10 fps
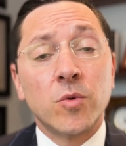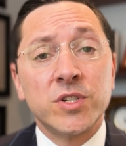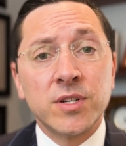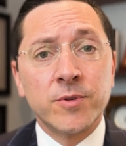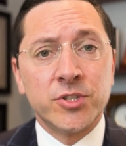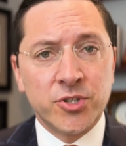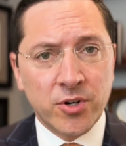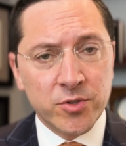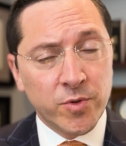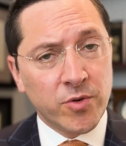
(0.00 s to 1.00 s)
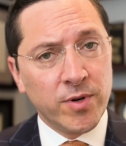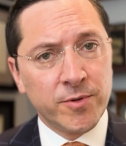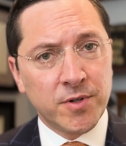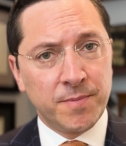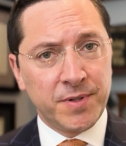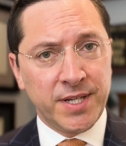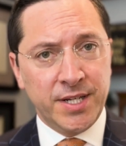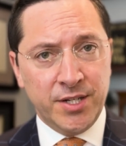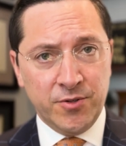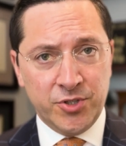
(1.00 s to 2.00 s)
when someone is charged with a criminal
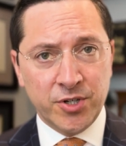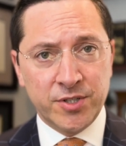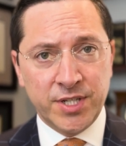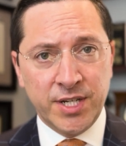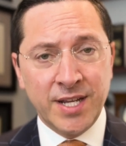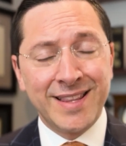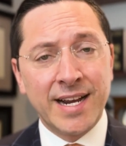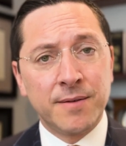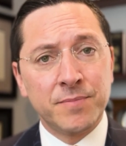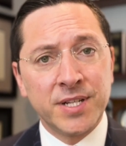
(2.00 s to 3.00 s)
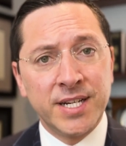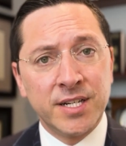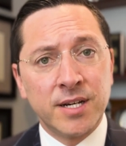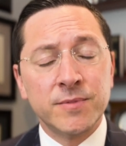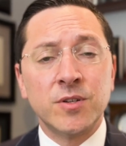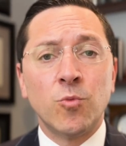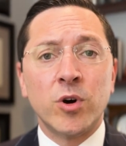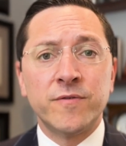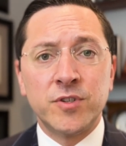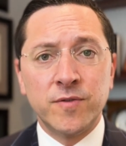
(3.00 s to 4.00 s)
complaint in New Jersey, that complaint comes in one of two